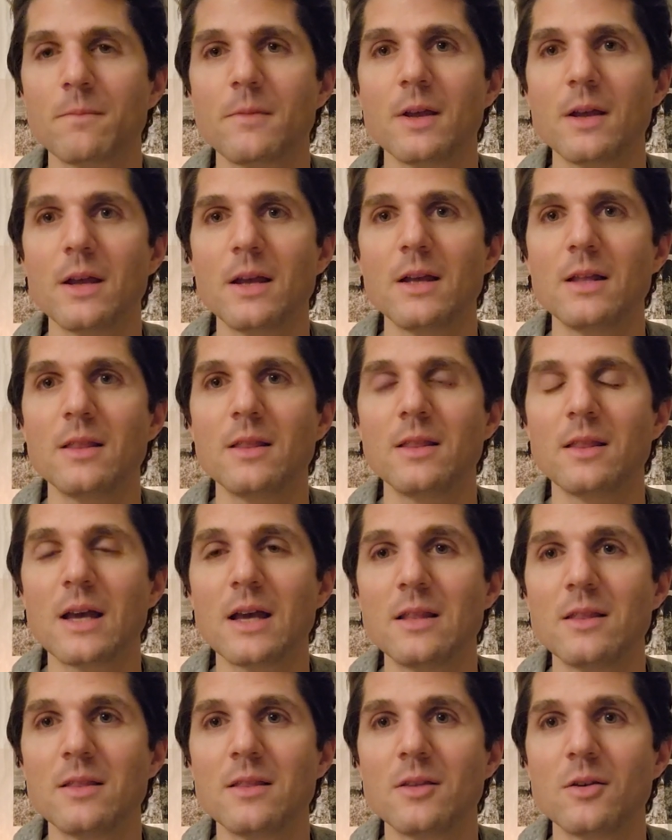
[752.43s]
And
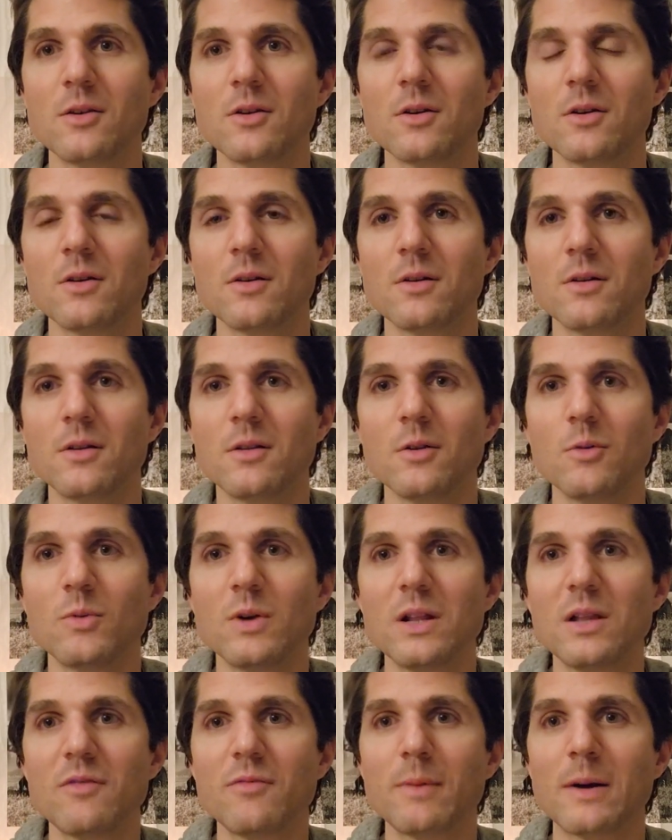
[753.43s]
then the
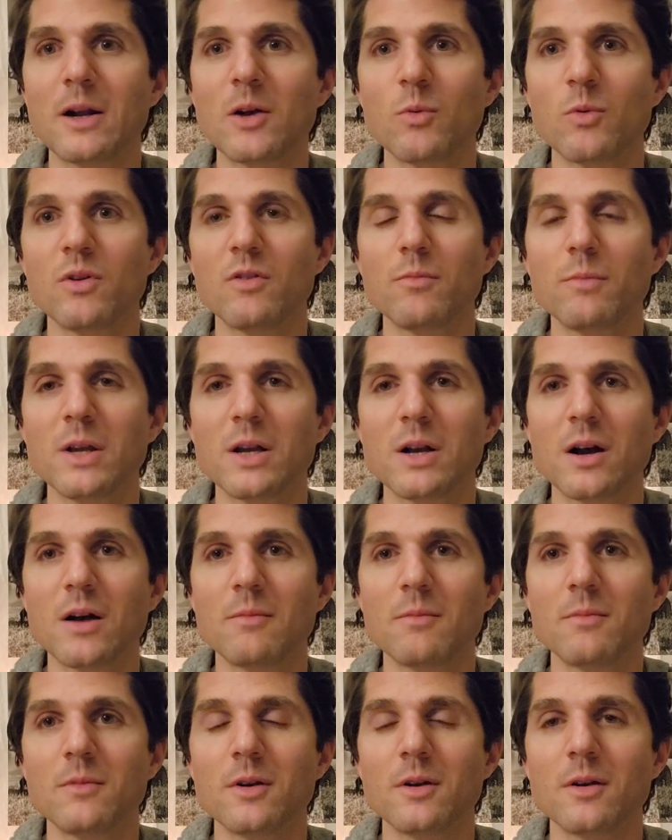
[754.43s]
relief pilot would have
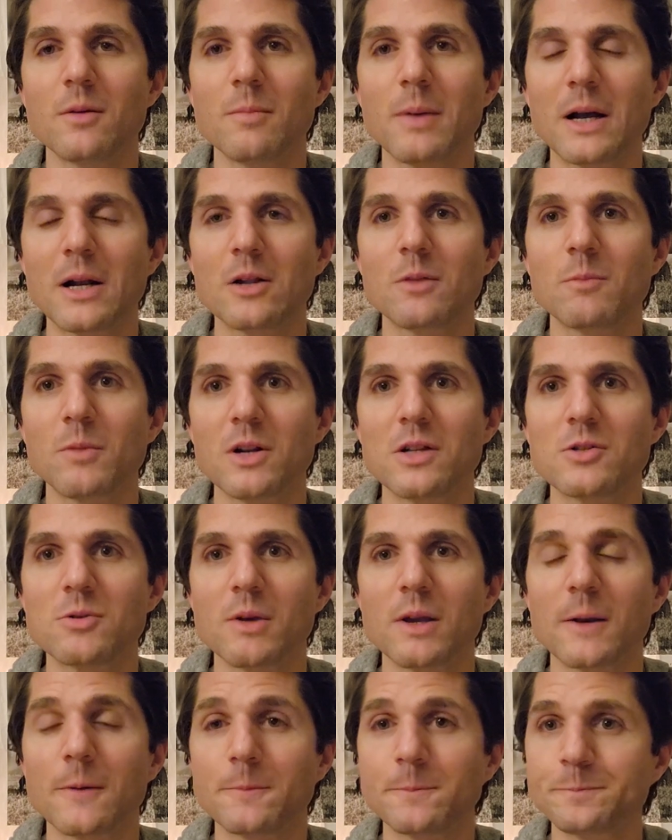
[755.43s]
become the pilot
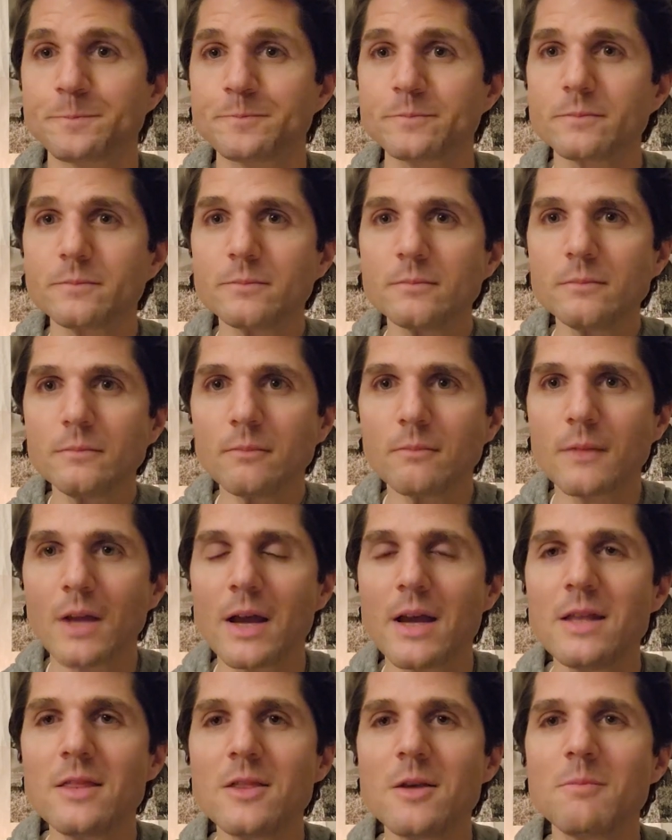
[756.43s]
monitoring.
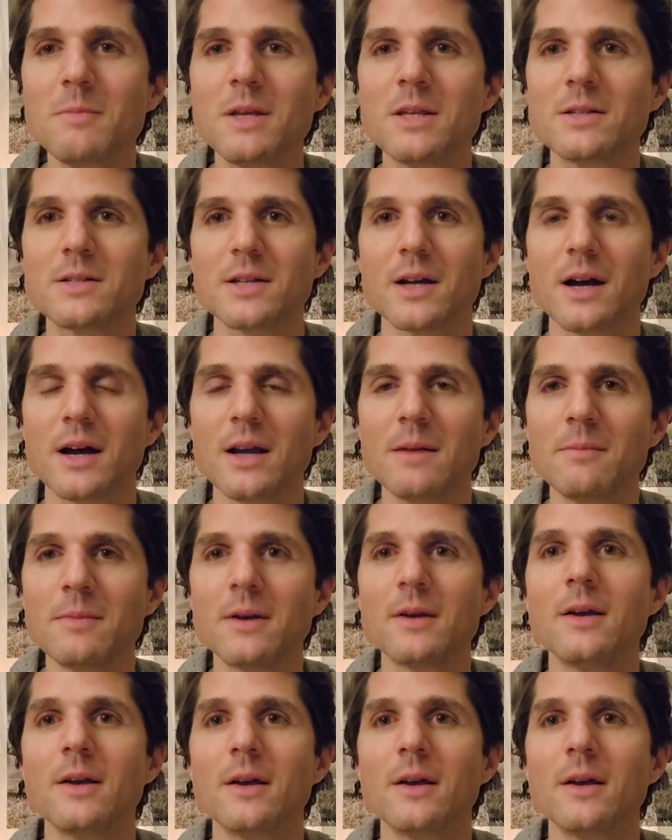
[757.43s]
In the meantime,